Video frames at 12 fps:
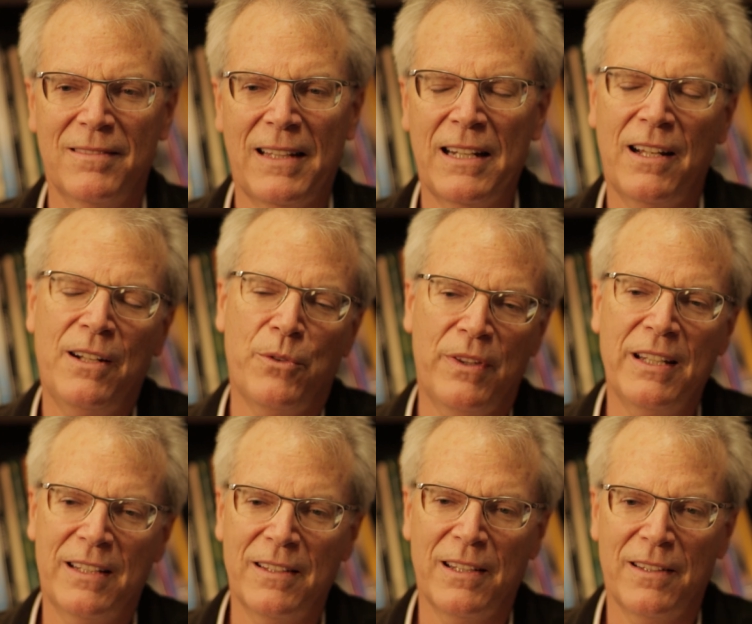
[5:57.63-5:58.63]
I don't
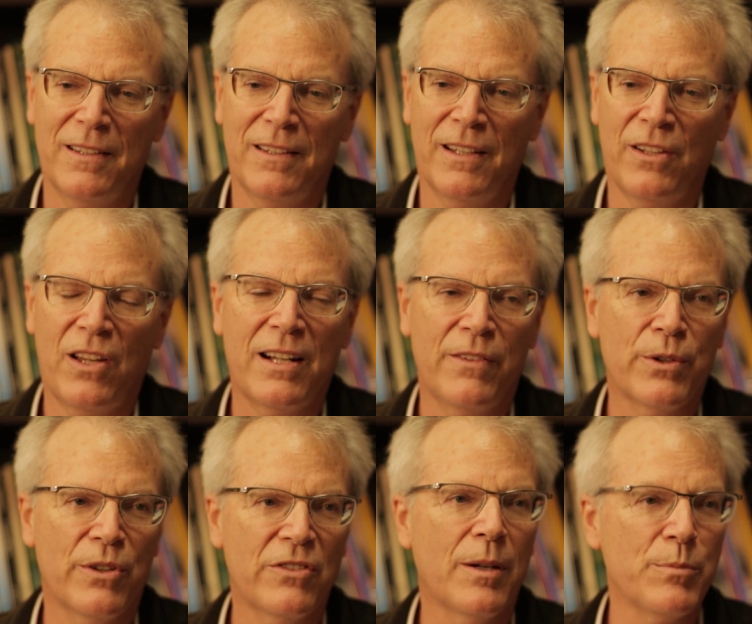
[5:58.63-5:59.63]
think that a lot of
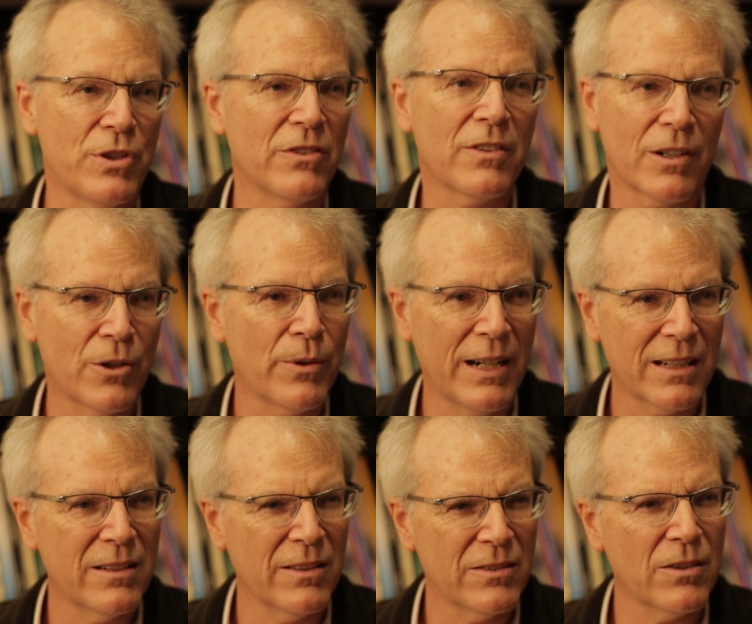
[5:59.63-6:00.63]
their assumptions are
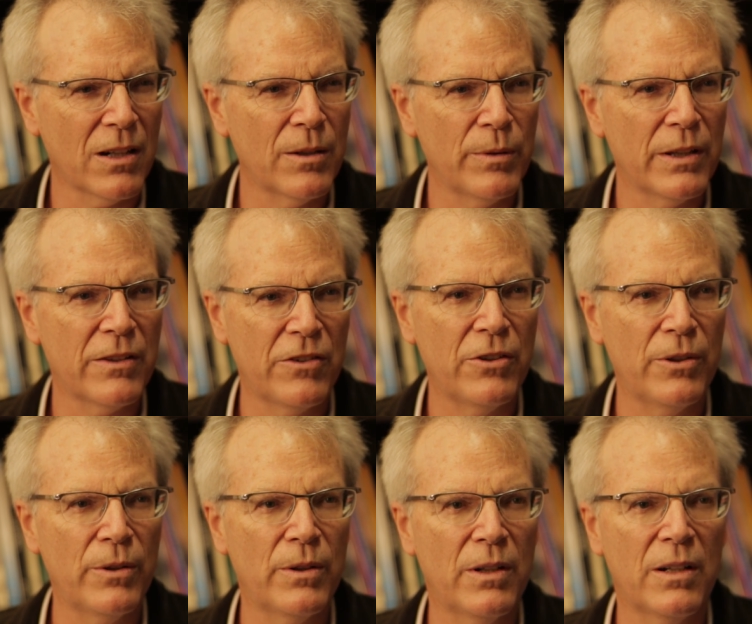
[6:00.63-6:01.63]
correct to start with,
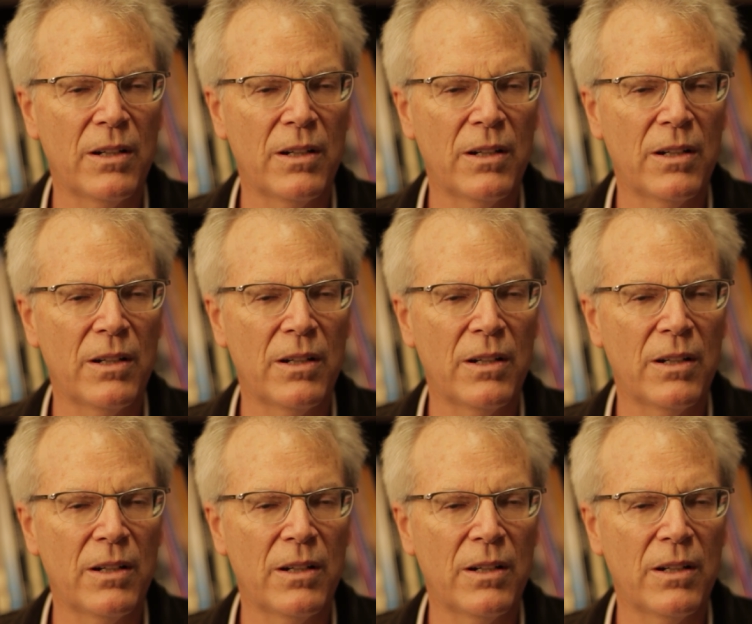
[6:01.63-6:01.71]
too.